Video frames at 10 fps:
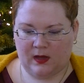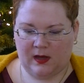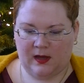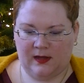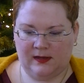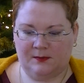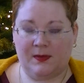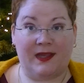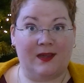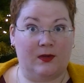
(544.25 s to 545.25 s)
I did
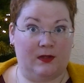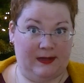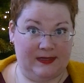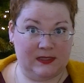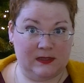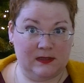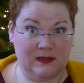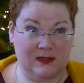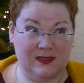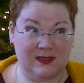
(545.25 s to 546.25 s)
my
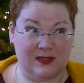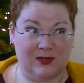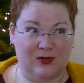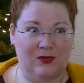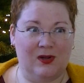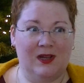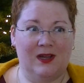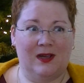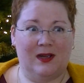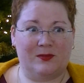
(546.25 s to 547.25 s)
calculations, so
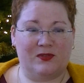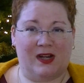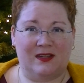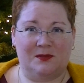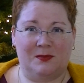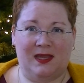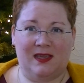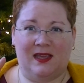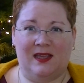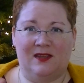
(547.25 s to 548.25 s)
I'm trying to
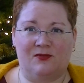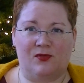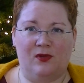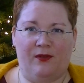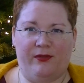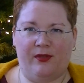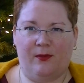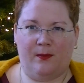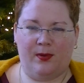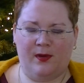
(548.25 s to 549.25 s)
make a rule of
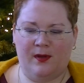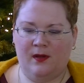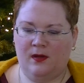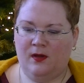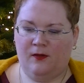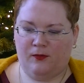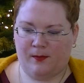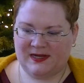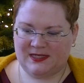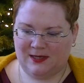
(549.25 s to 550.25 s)
thumb for
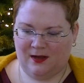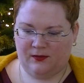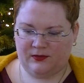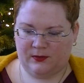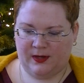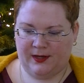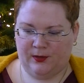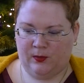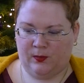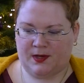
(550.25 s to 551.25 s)
myself so I
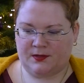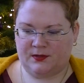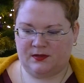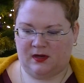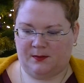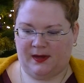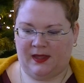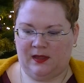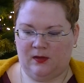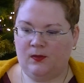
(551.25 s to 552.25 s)
know where to start my
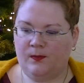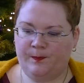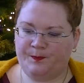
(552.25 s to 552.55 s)
heel.